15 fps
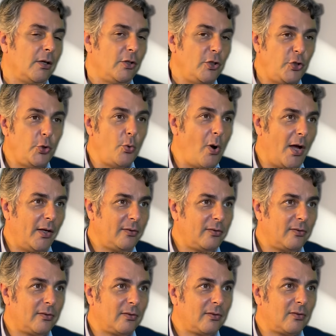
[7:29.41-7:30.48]

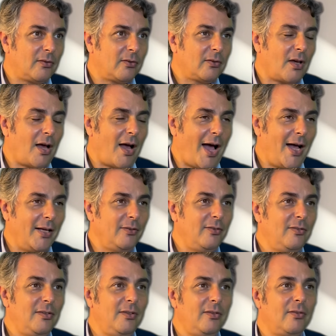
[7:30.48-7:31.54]
US has
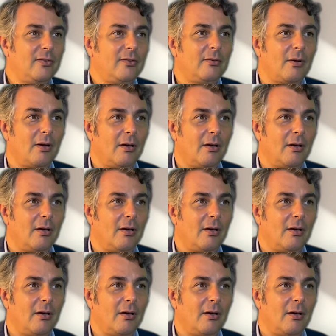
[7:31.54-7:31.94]
this